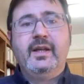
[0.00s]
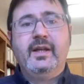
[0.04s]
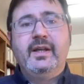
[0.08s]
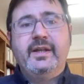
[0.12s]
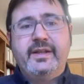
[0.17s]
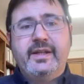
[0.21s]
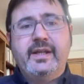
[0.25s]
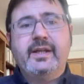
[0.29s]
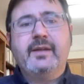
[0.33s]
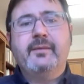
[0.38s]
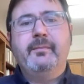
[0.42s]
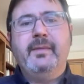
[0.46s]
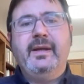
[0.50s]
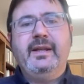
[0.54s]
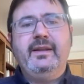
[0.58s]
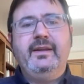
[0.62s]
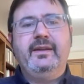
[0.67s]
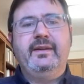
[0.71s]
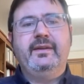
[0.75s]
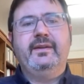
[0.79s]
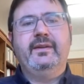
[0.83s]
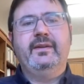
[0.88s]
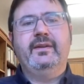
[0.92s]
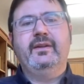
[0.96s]
Hikmet
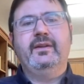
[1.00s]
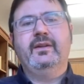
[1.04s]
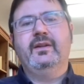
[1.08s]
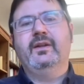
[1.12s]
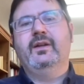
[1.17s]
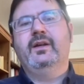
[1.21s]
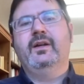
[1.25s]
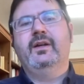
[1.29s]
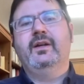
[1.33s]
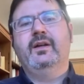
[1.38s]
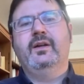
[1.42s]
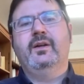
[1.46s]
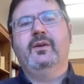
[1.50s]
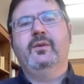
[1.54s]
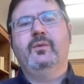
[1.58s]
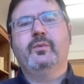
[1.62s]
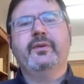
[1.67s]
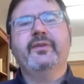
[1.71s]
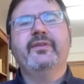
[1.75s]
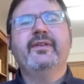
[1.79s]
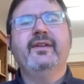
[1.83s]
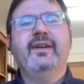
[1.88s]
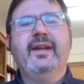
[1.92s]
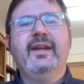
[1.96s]

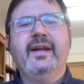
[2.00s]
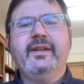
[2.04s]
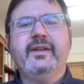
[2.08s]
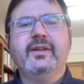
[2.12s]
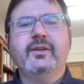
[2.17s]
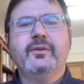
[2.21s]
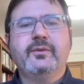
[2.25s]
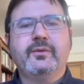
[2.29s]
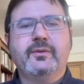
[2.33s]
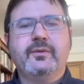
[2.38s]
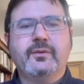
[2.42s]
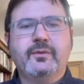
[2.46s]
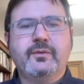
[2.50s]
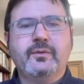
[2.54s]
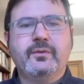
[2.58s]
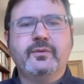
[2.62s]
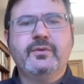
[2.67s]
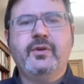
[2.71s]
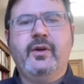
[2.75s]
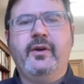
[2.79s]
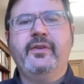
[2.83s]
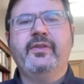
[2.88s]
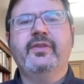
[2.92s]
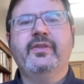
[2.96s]
was selected to
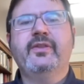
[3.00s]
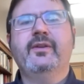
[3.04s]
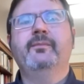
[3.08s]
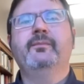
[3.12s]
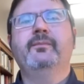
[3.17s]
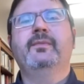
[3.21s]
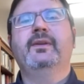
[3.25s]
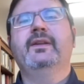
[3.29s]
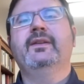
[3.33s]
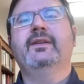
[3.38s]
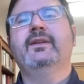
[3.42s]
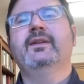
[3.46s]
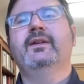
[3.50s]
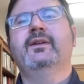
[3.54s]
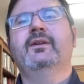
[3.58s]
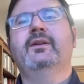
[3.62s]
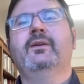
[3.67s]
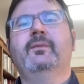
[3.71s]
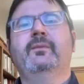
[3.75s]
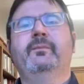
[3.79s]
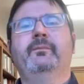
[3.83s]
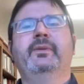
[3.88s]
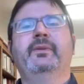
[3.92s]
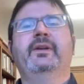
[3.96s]
join them in
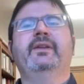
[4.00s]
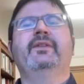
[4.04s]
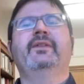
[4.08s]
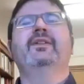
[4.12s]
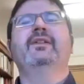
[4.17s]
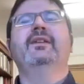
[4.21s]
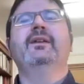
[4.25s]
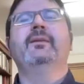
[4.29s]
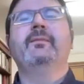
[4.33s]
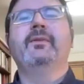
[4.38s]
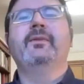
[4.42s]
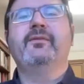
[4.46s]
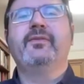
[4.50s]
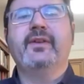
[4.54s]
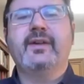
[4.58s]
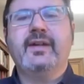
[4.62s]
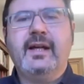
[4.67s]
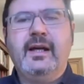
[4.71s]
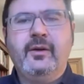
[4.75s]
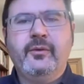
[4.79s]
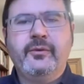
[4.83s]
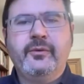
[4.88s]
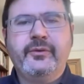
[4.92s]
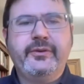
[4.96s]
the Presidium of the
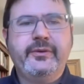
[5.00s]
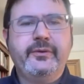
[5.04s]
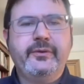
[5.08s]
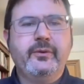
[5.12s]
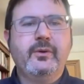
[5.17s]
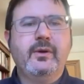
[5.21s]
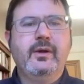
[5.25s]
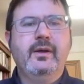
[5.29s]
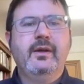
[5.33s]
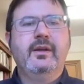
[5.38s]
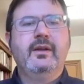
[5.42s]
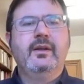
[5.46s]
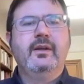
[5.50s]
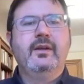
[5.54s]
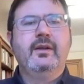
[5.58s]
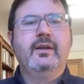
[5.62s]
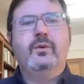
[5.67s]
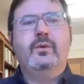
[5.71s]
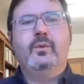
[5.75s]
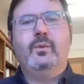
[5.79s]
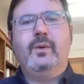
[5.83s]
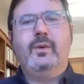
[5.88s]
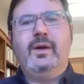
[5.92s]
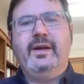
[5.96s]
Council,
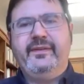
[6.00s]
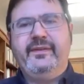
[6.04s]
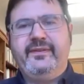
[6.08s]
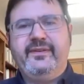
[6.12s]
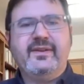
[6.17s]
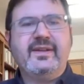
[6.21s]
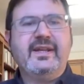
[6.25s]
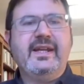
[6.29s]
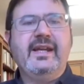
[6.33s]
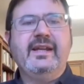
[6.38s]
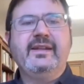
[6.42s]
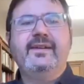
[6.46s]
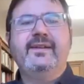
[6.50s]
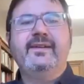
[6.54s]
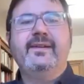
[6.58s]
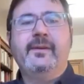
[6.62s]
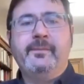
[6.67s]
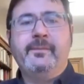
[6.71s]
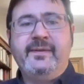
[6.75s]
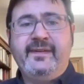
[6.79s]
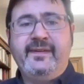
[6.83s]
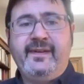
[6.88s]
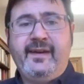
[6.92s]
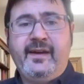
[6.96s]
once again in
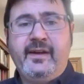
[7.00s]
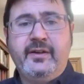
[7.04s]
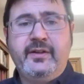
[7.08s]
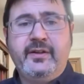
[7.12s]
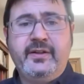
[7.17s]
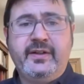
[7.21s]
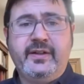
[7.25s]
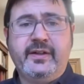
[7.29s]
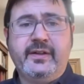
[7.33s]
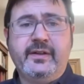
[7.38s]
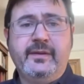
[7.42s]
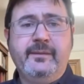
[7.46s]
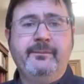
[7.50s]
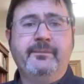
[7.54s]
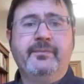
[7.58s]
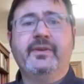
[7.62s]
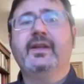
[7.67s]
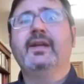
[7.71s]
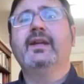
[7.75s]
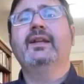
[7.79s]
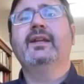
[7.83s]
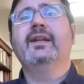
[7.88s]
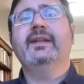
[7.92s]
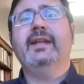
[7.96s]
absentia
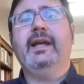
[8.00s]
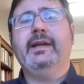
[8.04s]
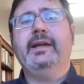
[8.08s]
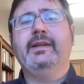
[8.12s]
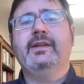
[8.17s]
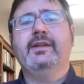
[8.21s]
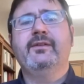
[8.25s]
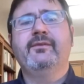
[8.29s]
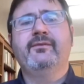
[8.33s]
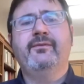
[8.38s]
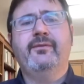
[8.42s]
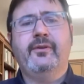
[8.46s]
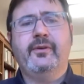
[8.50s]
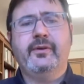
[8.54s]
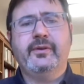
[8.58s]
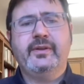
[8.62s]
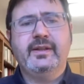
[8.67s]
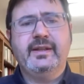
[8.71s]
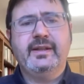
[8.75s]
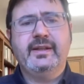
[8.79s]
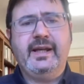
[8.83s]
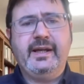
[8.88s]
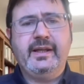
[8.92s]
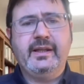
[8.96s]
in
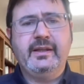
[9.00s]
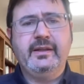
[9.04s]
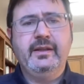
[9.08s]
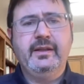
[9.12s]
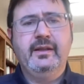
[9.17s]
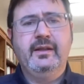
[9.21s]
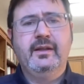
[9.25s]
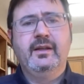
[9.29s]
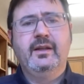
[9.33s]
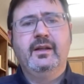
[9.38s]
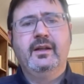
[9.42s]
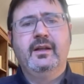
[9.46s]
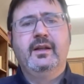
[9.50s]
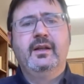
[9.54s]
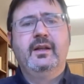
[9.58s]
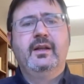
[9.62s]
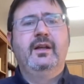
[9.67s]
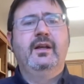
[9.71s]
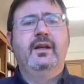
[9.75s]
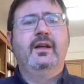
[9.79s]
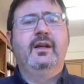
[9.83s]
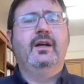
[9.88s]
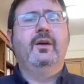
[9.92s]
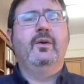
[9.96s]
1949,
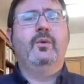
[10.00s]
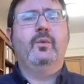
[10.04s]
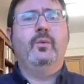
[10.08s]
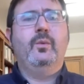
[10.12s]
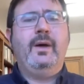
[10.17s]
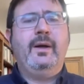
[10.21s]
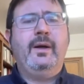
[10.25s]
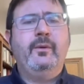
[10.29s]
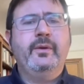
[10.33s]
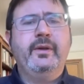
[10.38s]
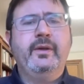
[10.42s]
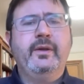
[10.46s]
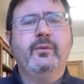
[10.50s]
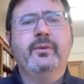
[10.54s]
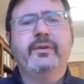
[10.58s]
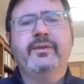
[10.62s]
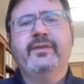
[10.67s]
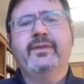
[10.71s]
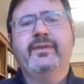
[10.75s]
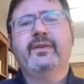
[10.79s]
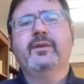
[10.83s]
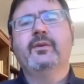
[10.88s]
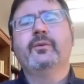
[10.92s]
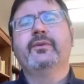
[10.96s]
while he was
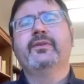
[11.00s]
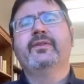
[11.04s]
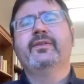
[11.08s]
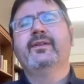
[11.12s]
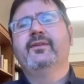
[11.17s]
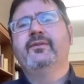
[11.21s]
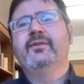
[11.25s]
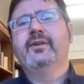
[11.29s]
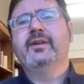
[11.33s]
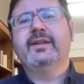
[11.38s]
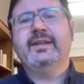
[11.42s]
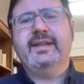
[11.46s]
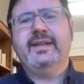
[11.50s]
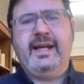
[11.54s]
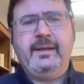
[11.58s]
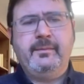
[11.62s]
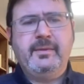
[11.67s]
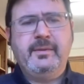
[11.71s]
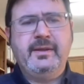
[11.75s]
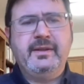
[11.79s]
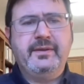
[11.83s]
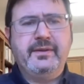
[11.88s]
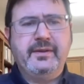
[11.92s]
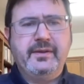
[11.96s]
still serving time
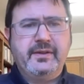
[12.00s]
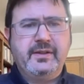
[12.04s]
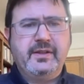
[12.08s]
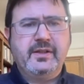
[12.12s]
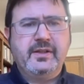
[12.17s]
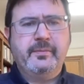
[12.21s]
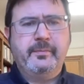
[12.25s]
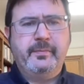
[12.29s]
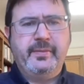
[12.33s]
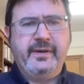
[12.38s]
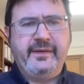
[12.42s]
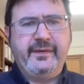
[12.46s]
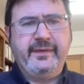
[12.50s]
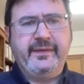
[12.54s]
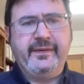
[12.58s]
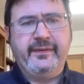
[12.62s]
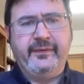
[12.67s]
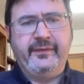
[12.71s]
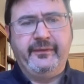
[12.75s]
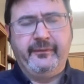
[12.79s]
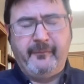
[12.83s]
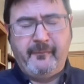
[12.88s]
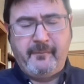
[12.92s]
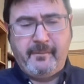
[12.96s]
in Turkish
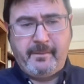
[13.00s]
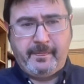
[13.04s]
prison.